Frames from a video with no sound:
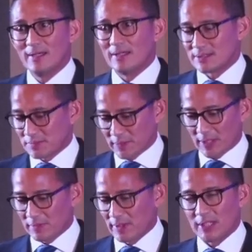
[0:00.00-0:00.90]
It's
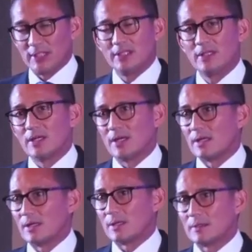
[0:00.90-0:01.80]
very, very
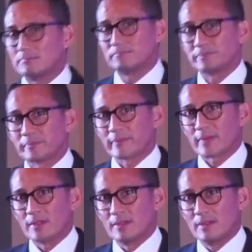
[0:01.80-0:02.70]
um,
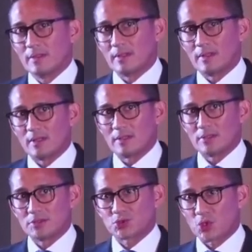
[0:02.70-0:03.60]
uh,
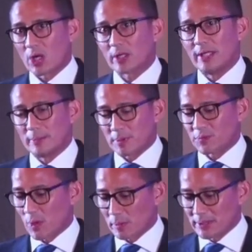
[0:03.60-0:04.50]
strong in
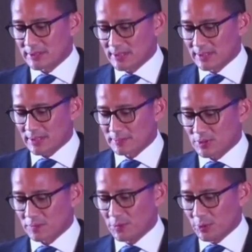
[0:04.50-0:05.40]
performance in terms
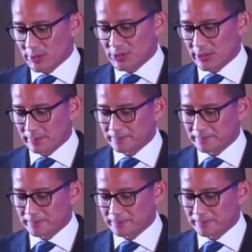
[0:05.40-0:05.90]
of viewership.